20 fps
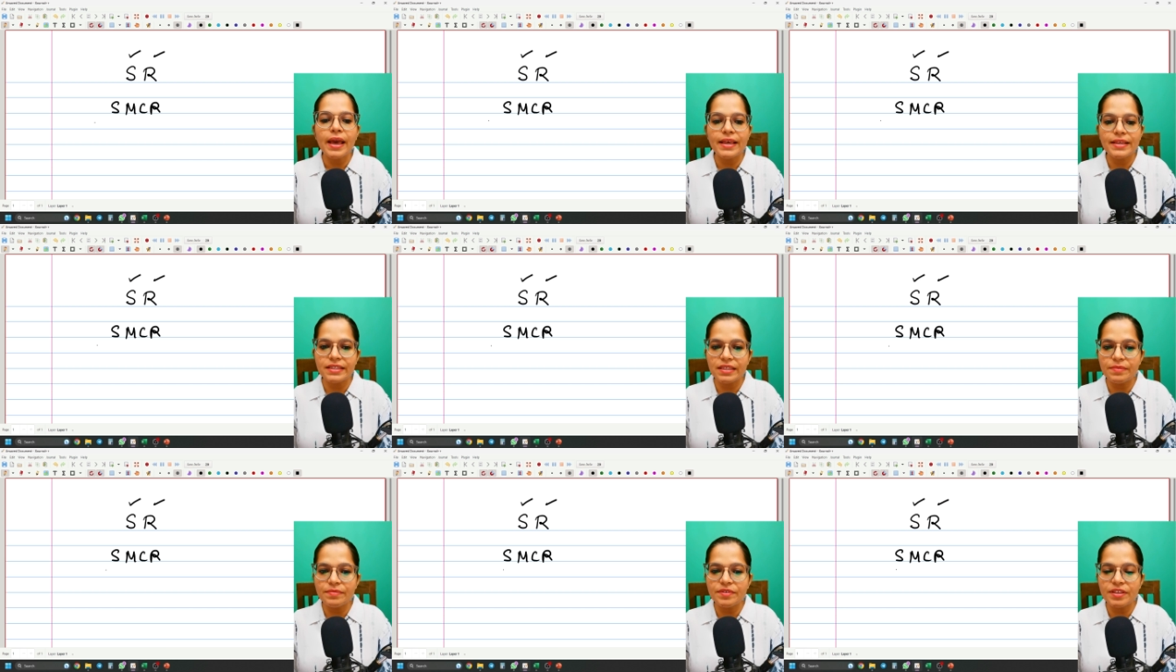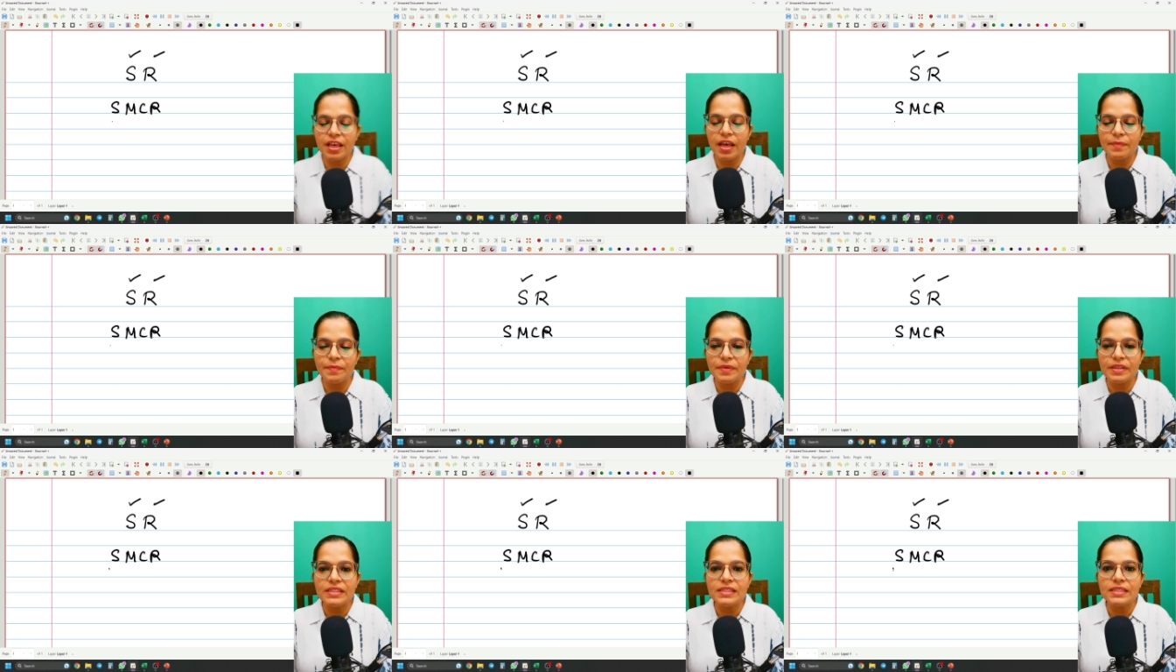
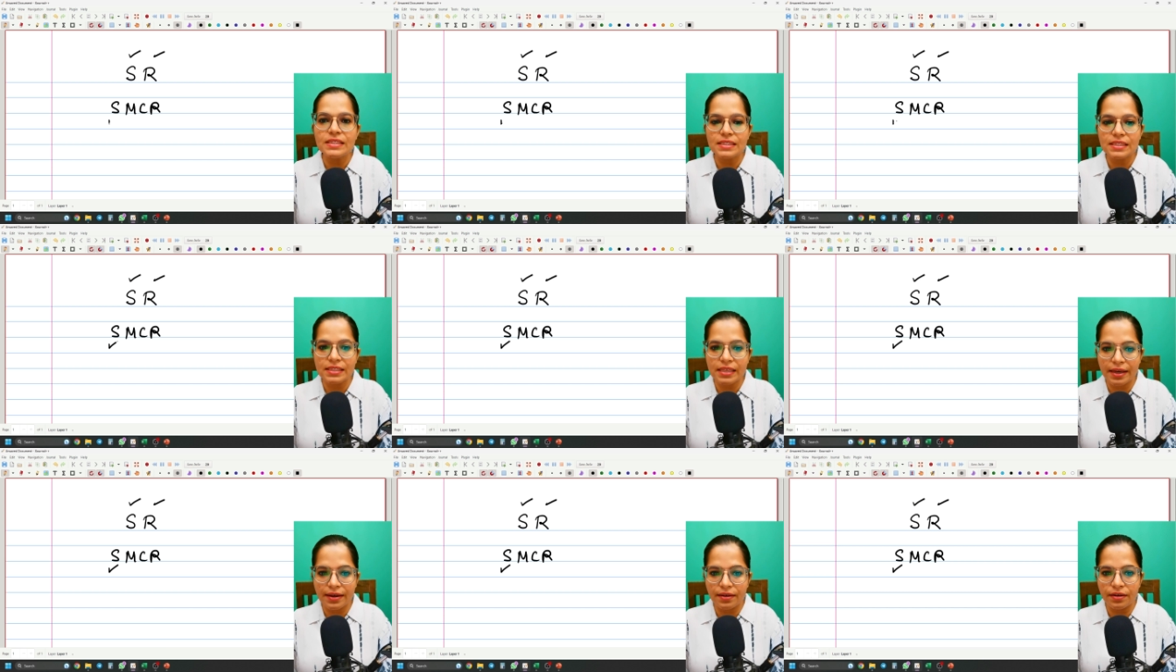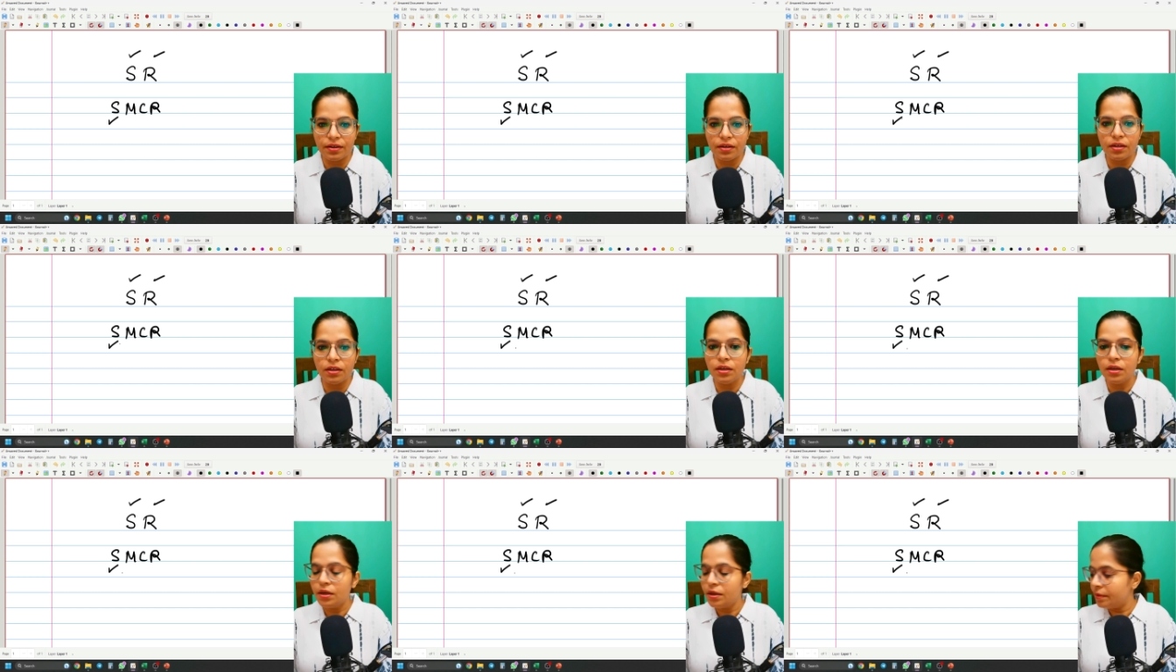SMCR means
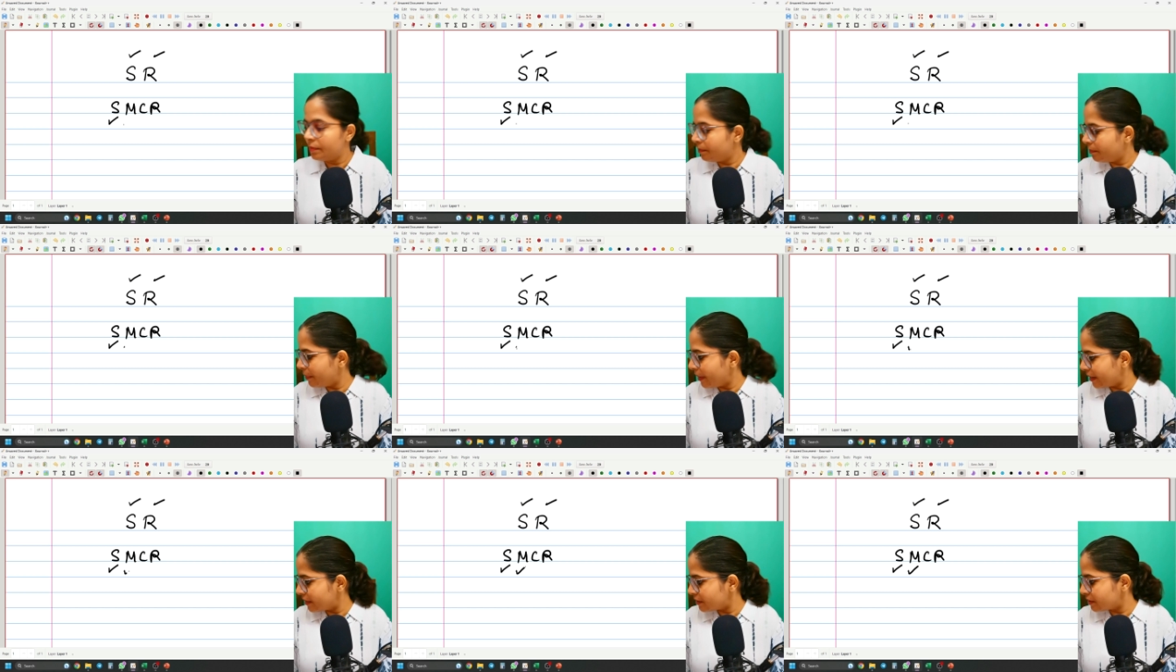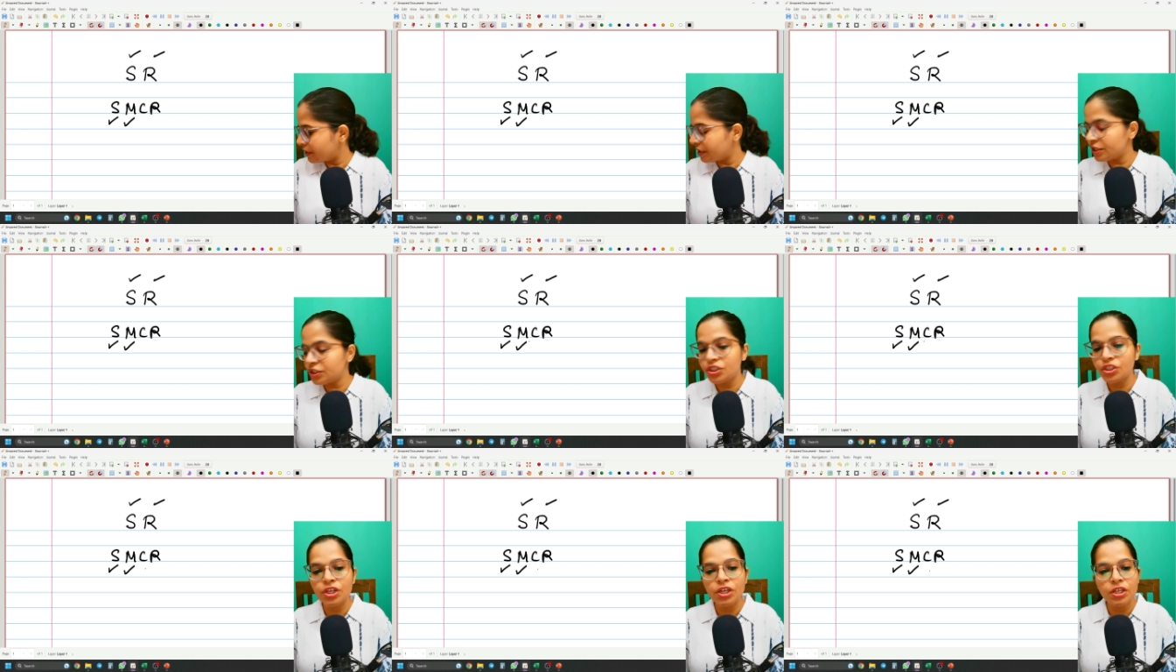sender,
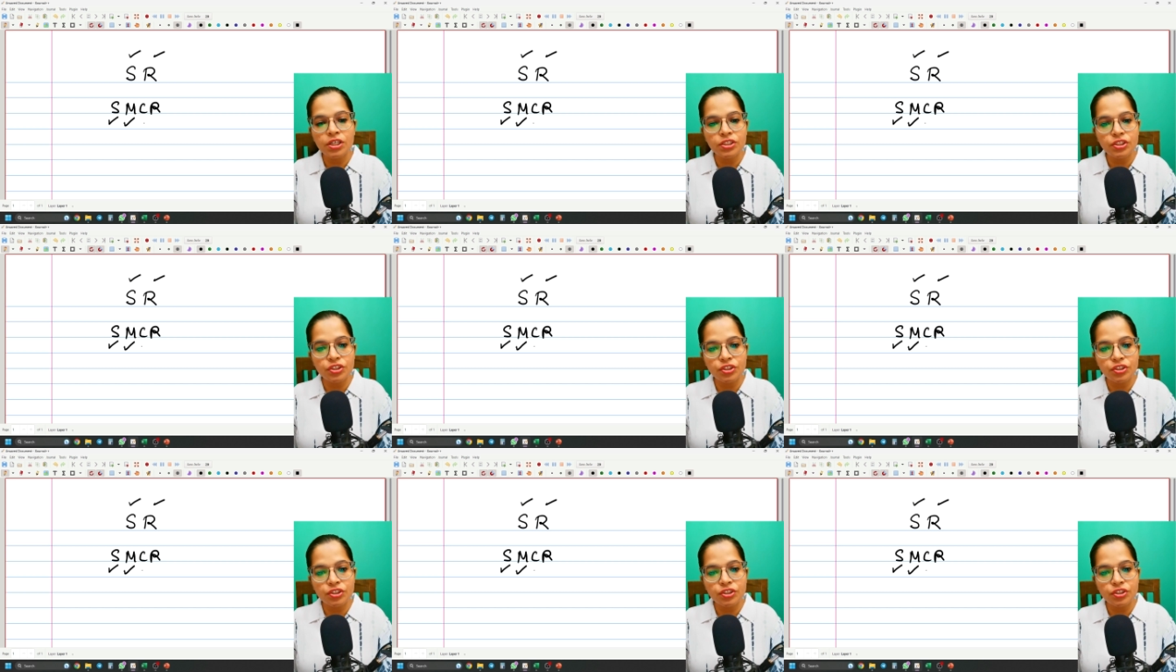message,